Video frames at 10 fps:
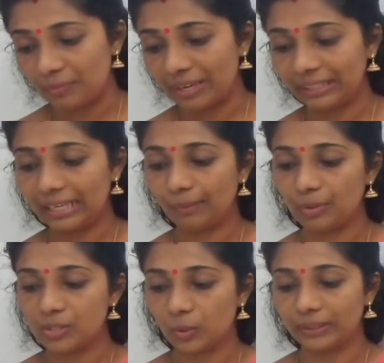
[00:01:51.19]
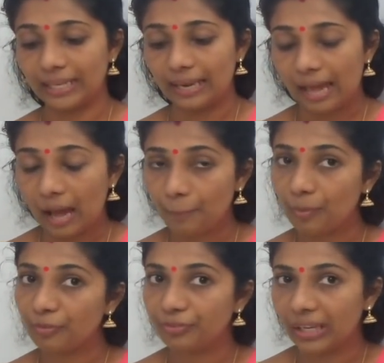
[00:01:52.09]
when he was on the lap
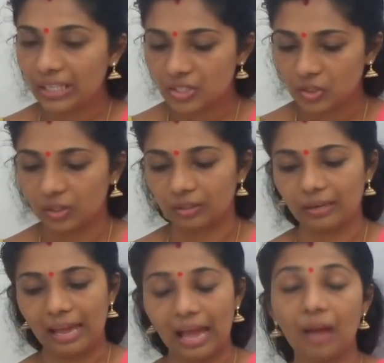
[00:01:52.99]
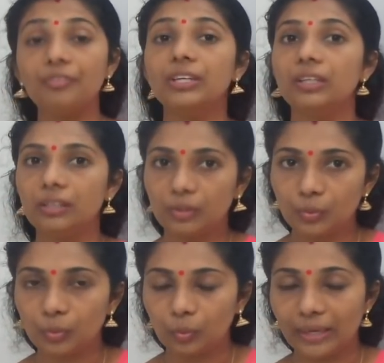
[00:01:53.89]
of nature having you.